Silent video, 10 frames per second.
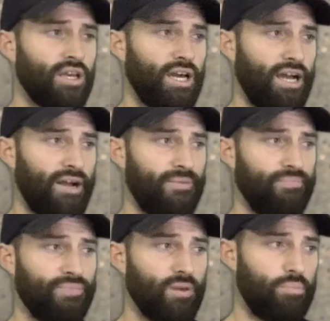
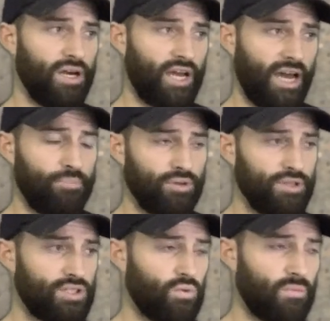But I put
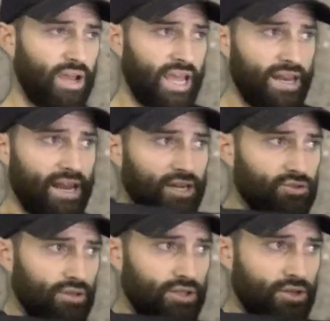these to where my hand
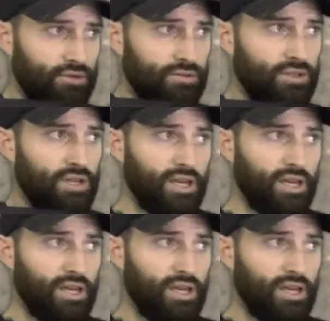naturally goes,